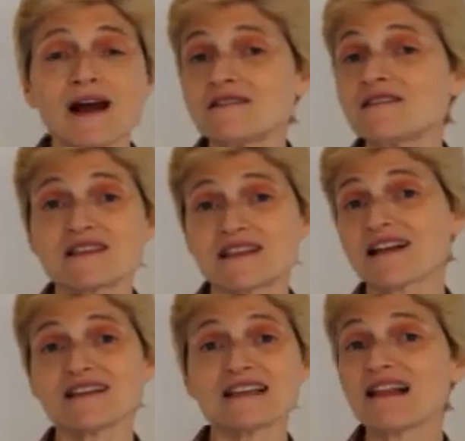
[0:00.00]

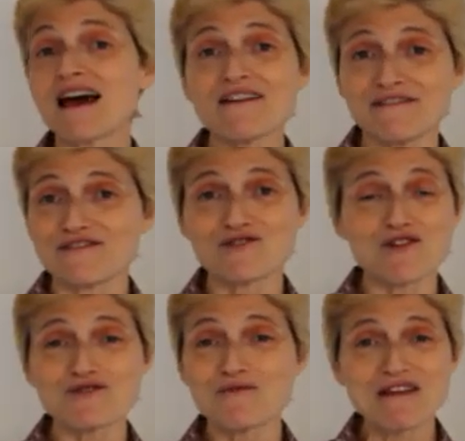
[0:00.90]
understanding life.
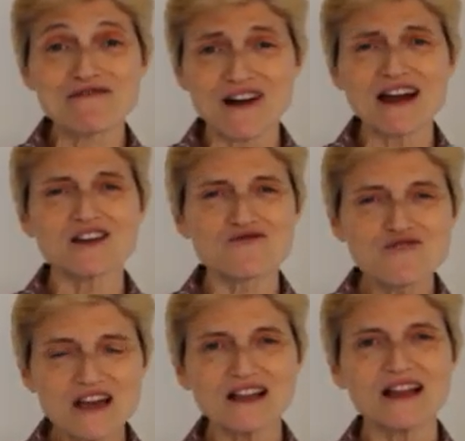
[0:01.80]
You may find a
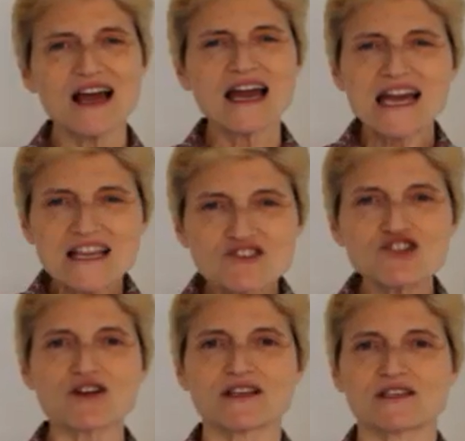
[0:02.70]
real
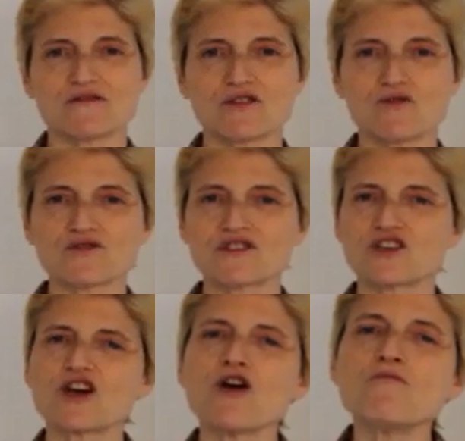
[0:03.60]
interest of yours
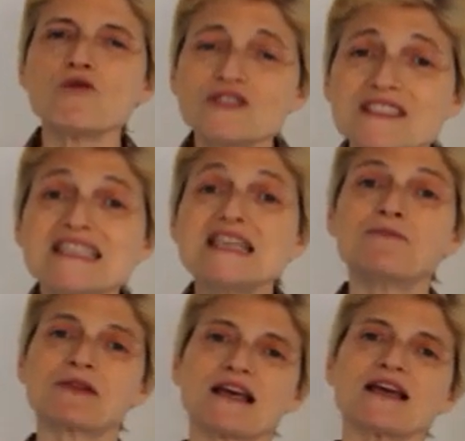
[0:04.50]
to go more
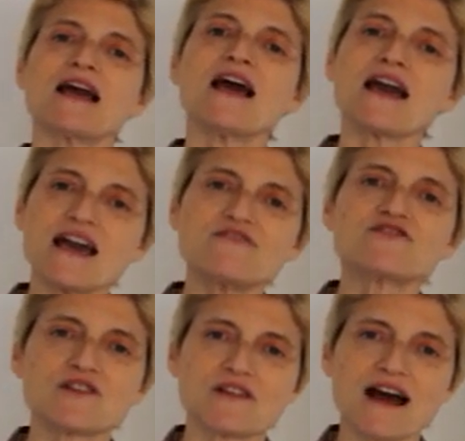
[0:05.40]
deeply
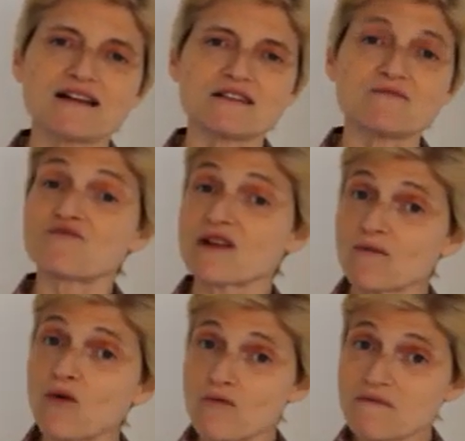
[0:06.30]
into that and
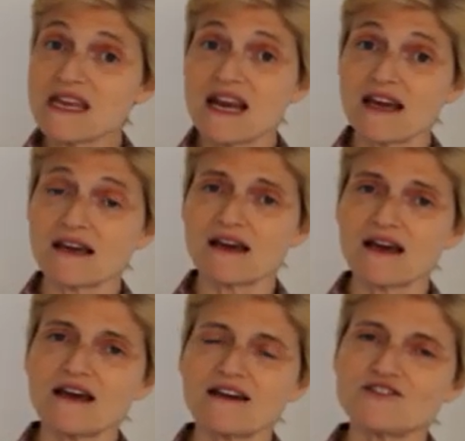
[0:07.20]
bring more meaning
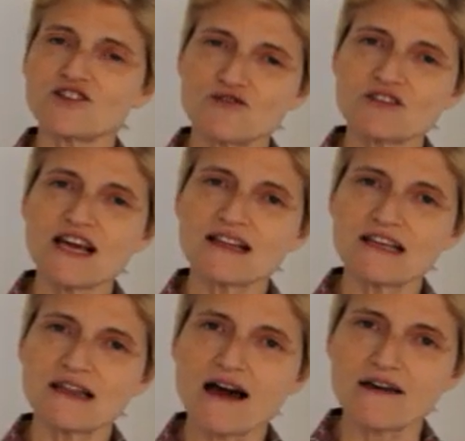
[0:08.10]
into your
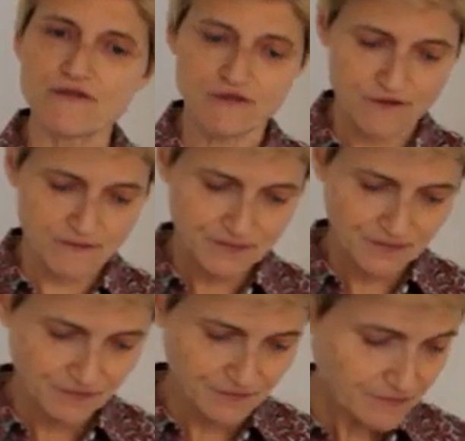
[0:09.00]
daily life.
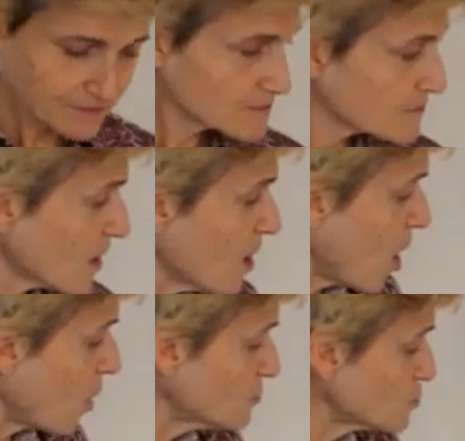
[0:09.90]

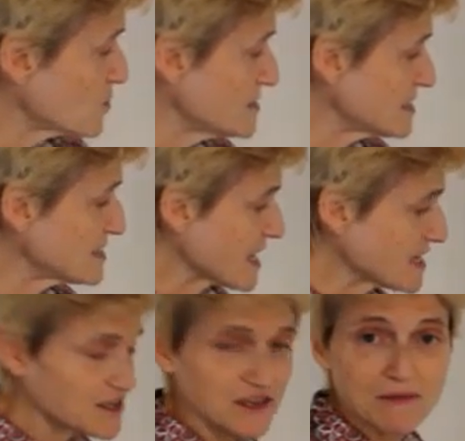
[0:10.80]
On the
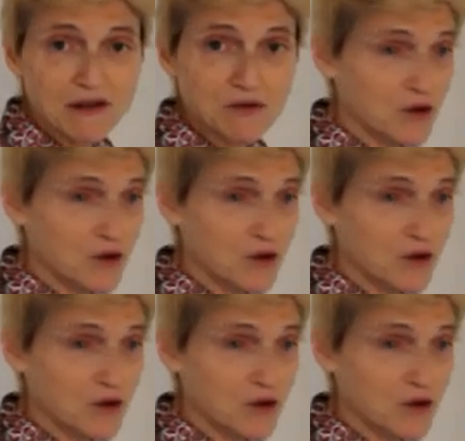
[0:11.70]
22nd of the month,